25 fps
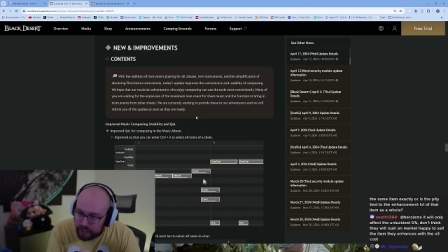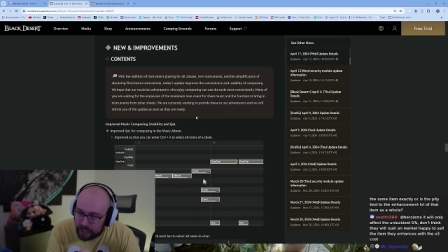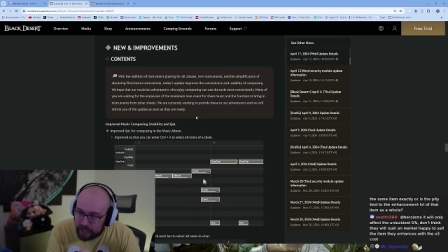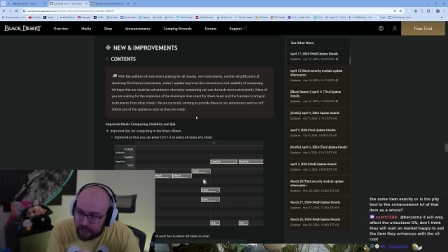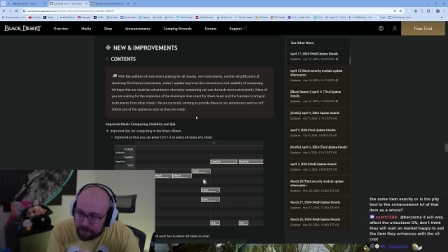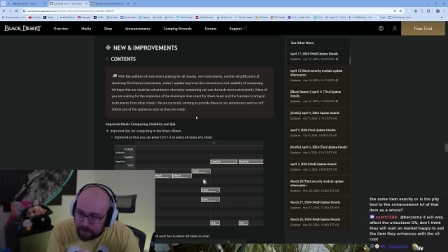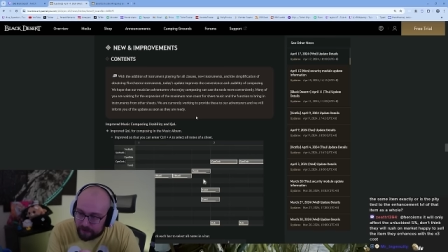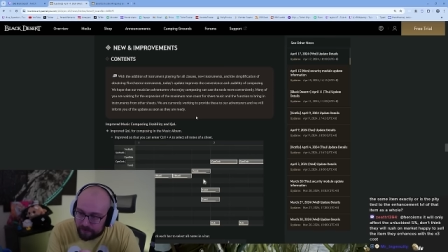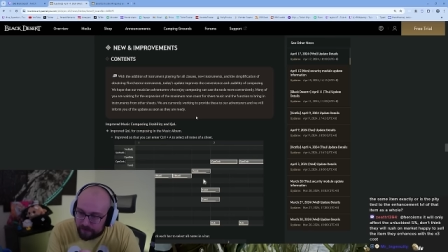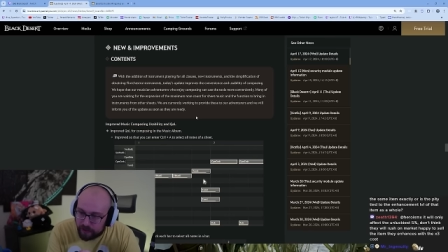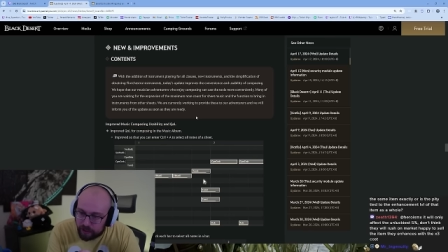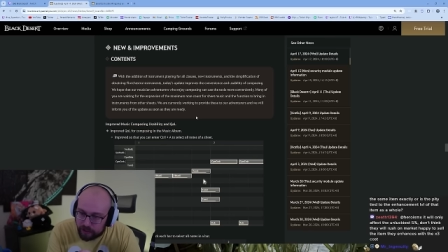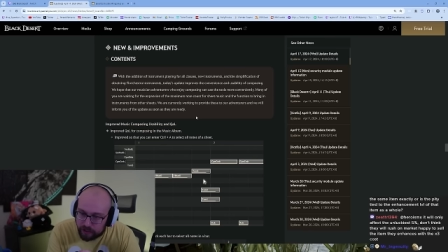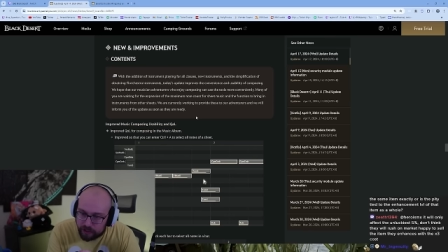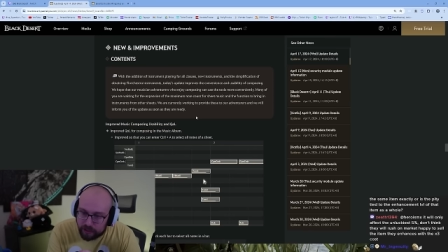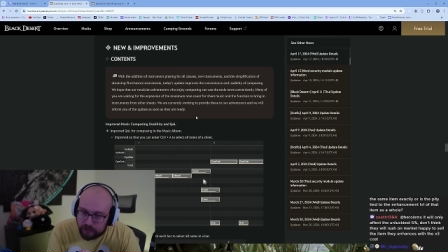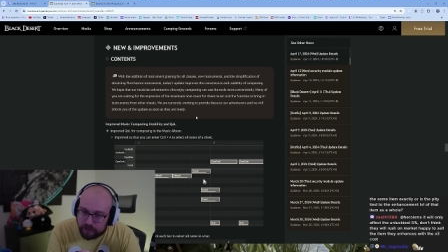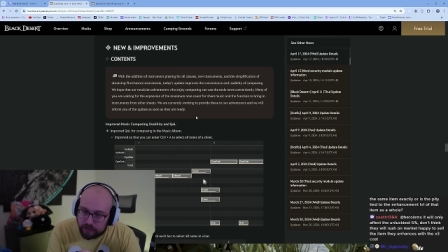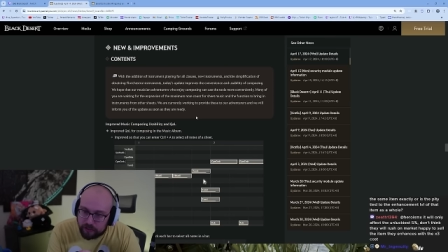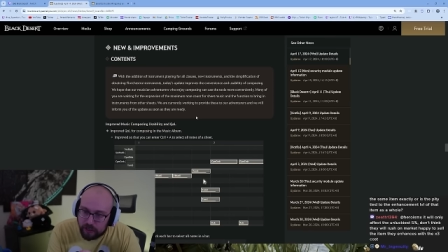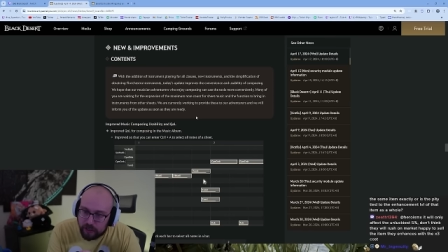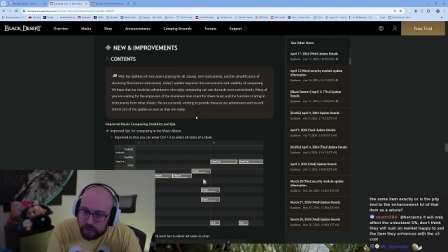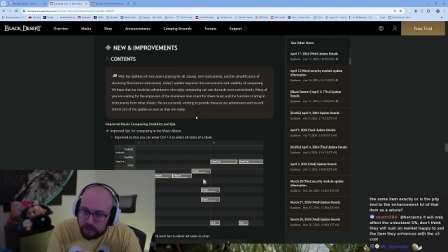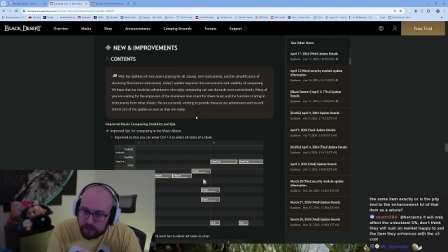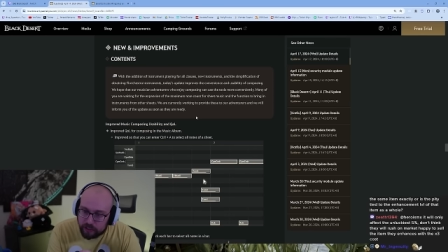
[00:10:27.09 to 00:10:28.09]
and the function
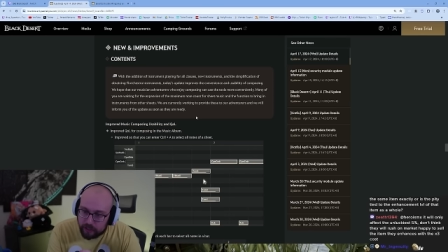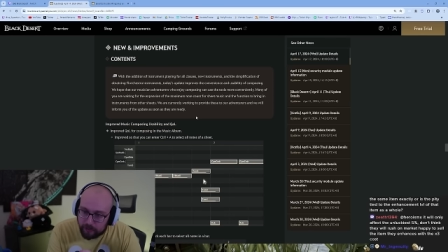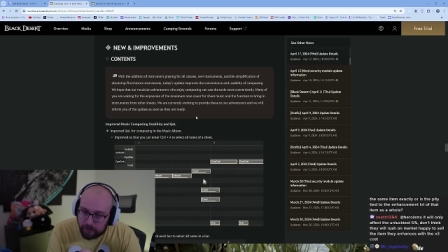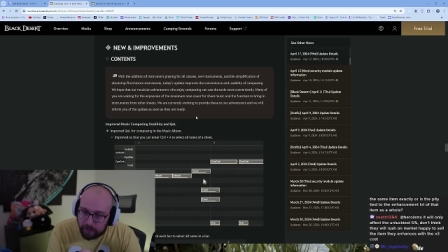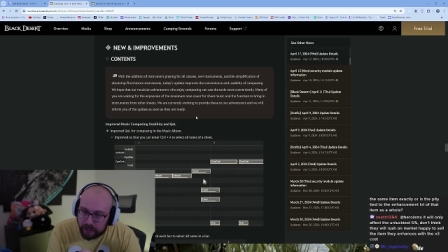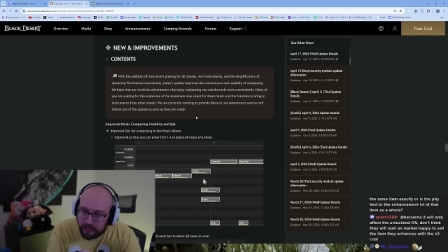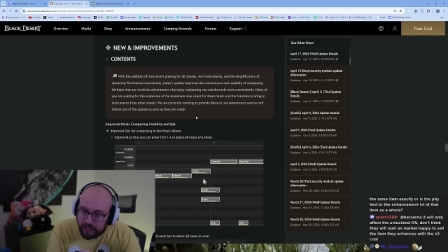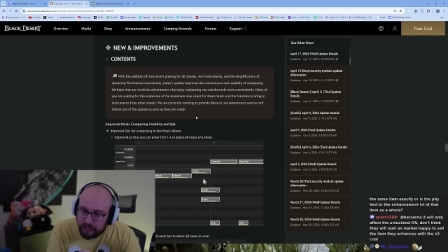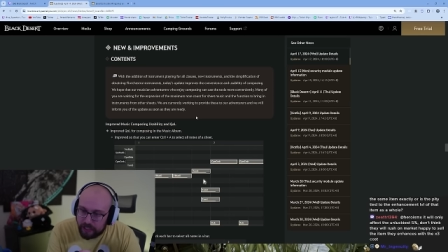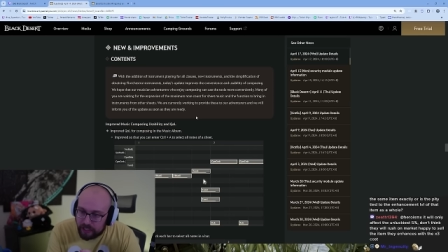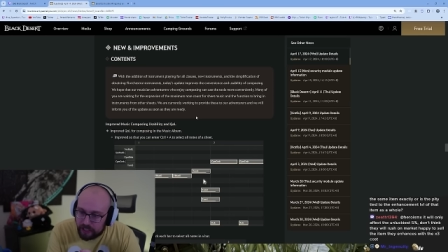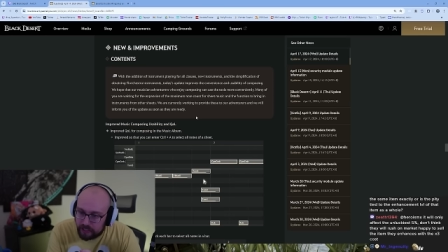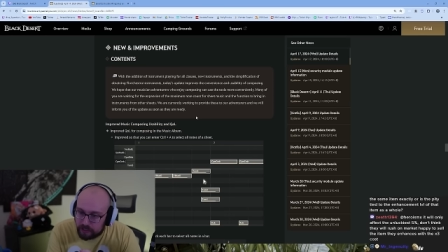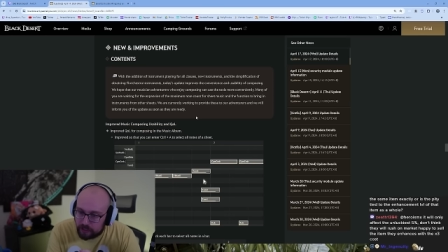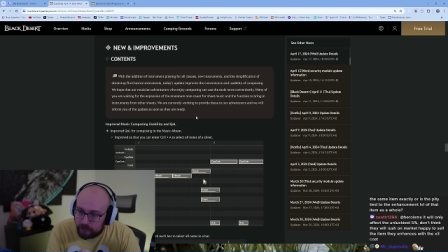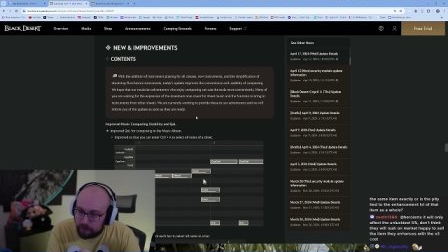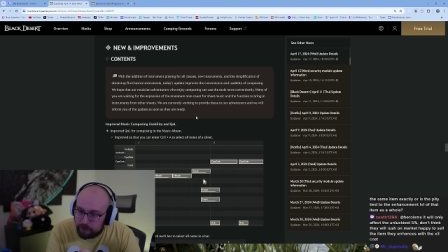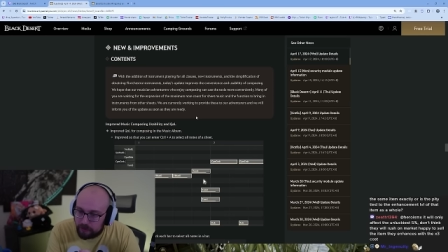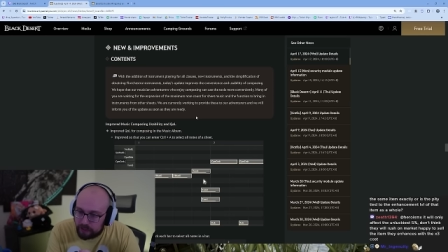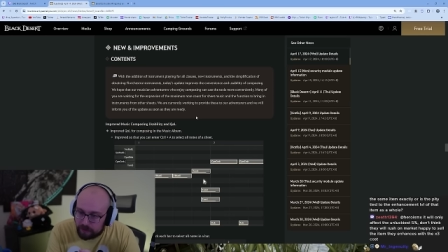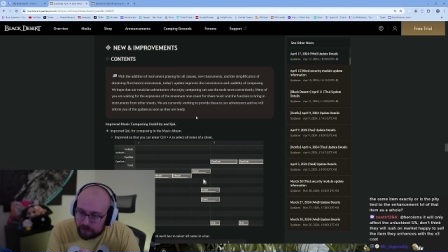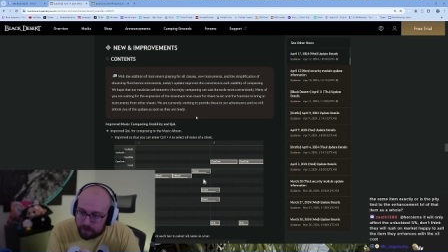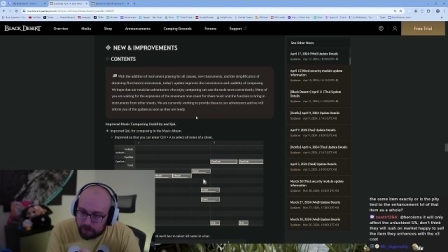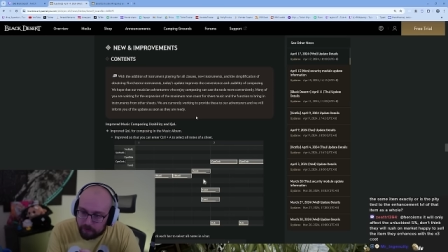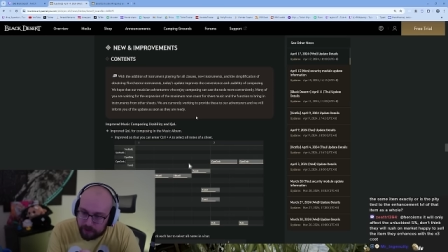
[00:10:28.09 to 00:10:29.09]
to bring in
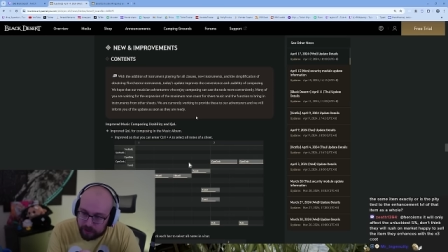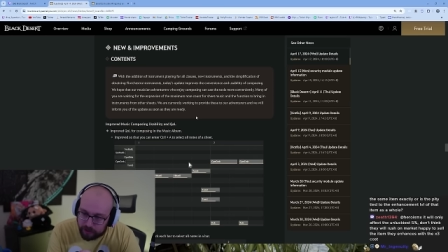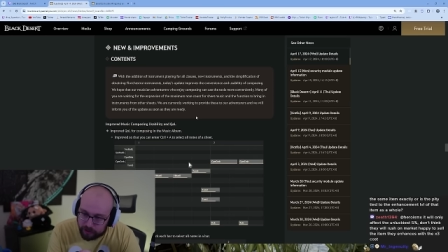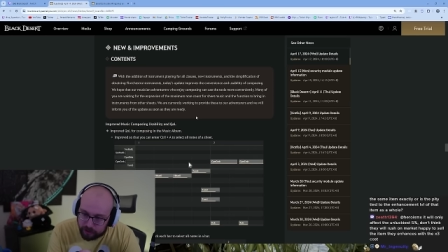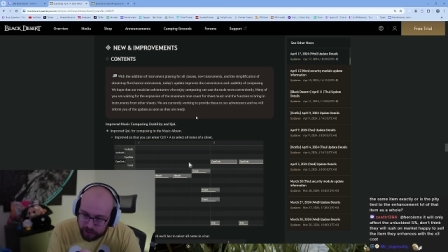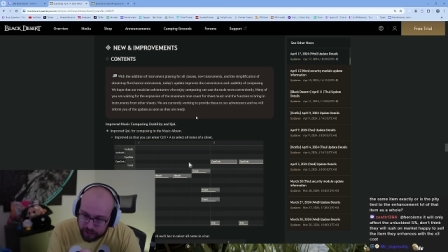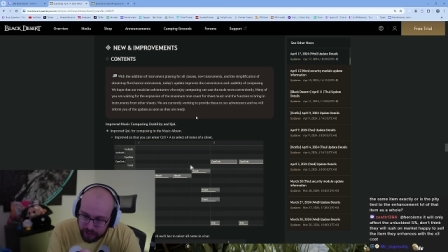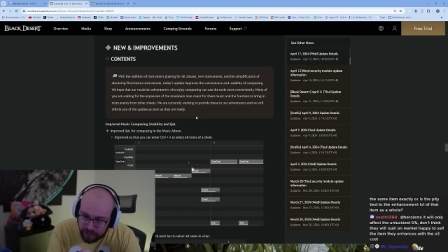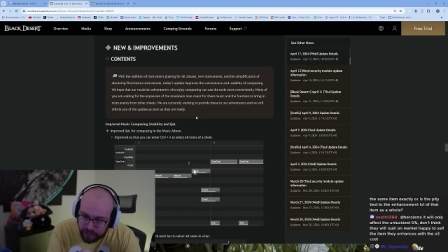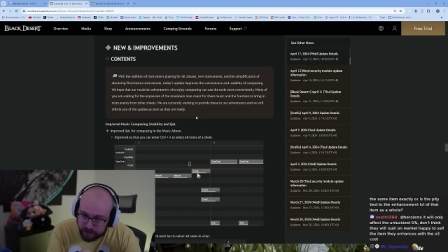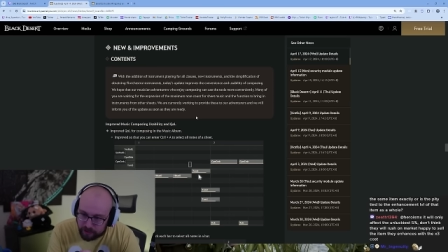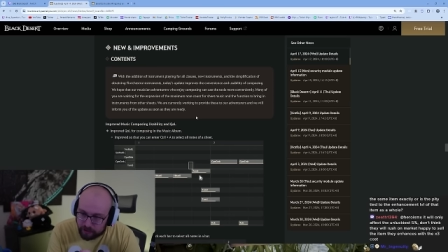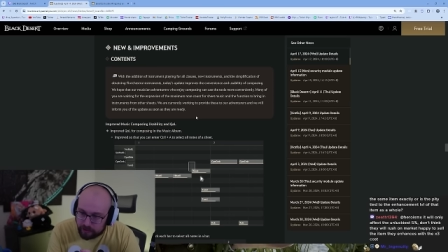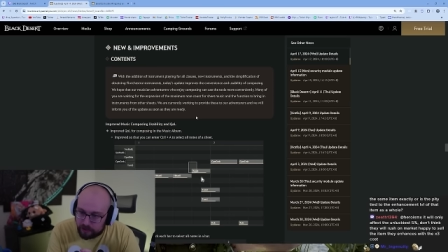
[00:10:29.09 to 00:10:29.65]
instruments from other sheets.